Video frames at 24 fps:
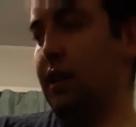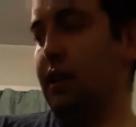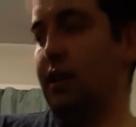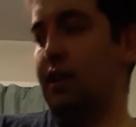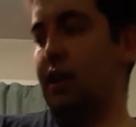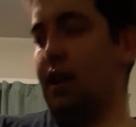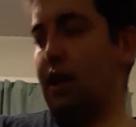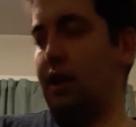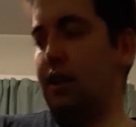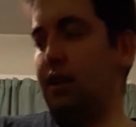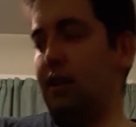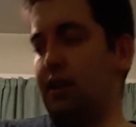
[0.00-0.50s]

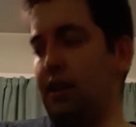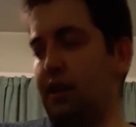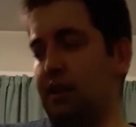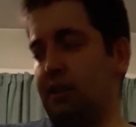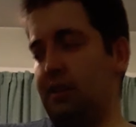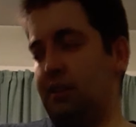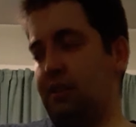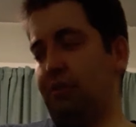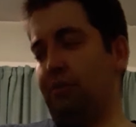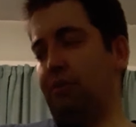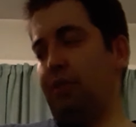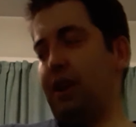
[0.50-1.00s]
Not
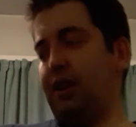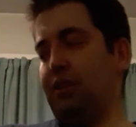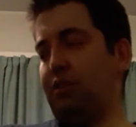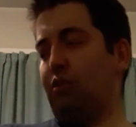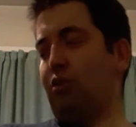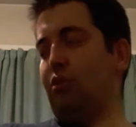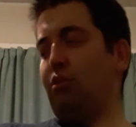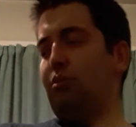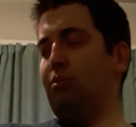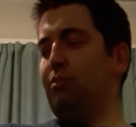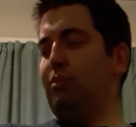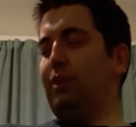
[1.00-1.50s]
nothing to write
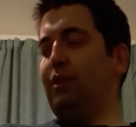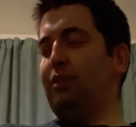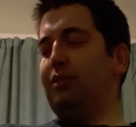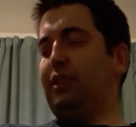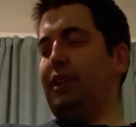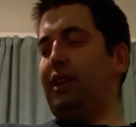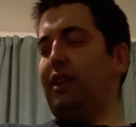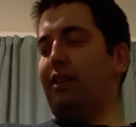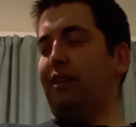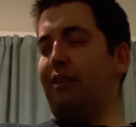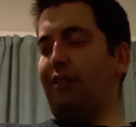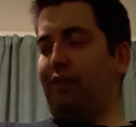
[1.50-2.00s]
home about
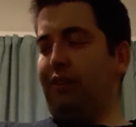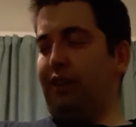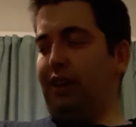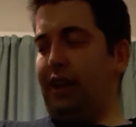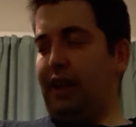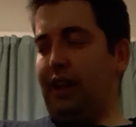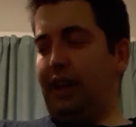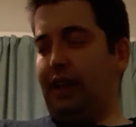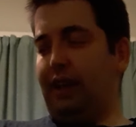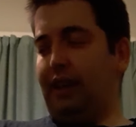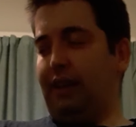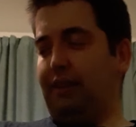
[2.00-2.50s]
there.
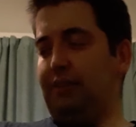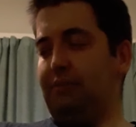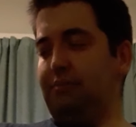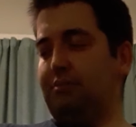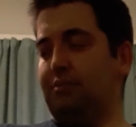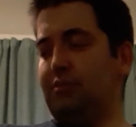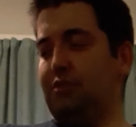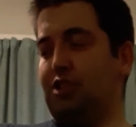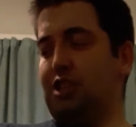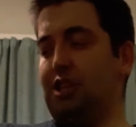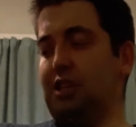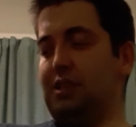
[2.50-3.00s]
Uh,
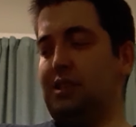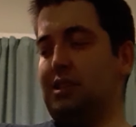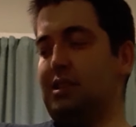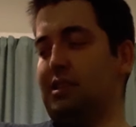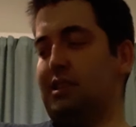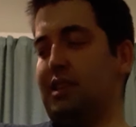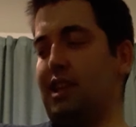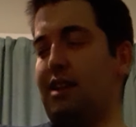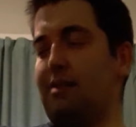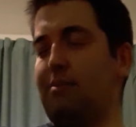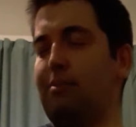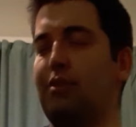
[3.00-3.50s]
she's the
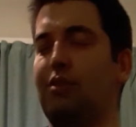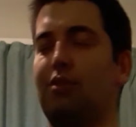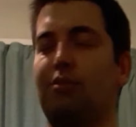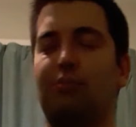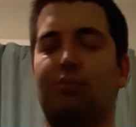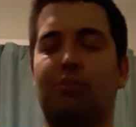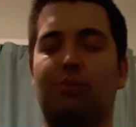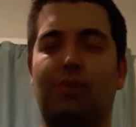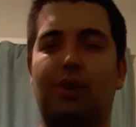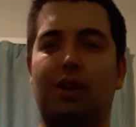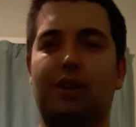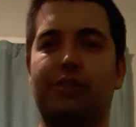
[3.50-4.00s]
stable
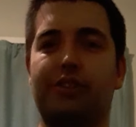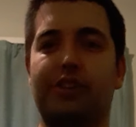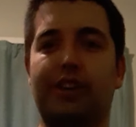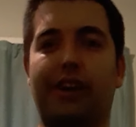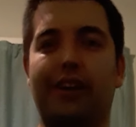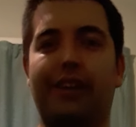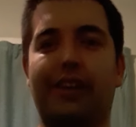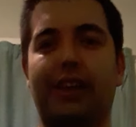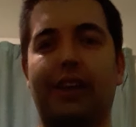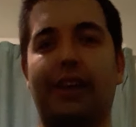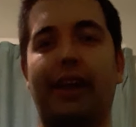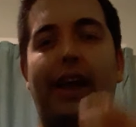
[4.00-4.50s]
number one
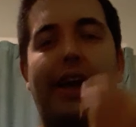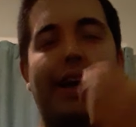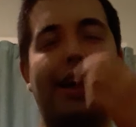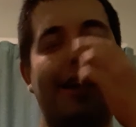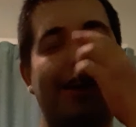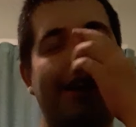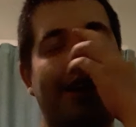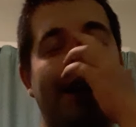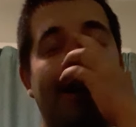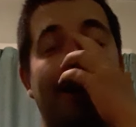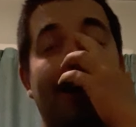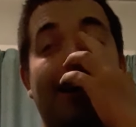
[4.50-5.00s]
jockey,
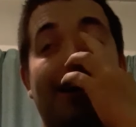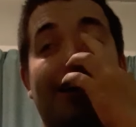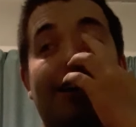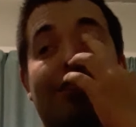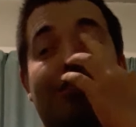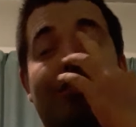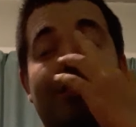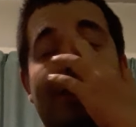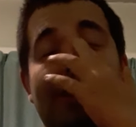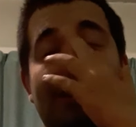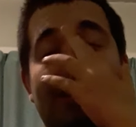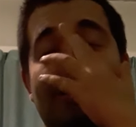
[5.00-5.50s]
uh,
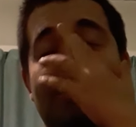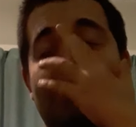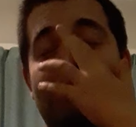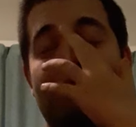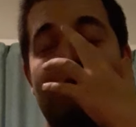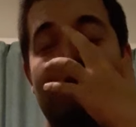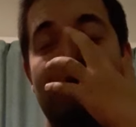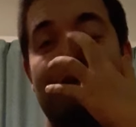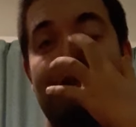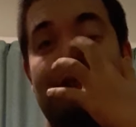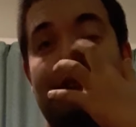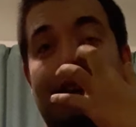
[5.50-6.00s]
really and
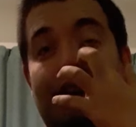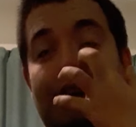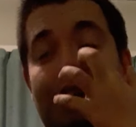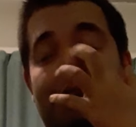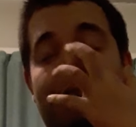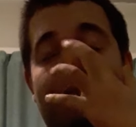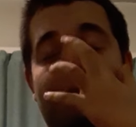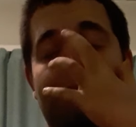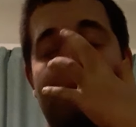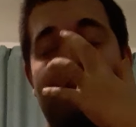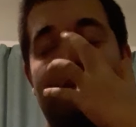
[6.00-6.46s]
truly.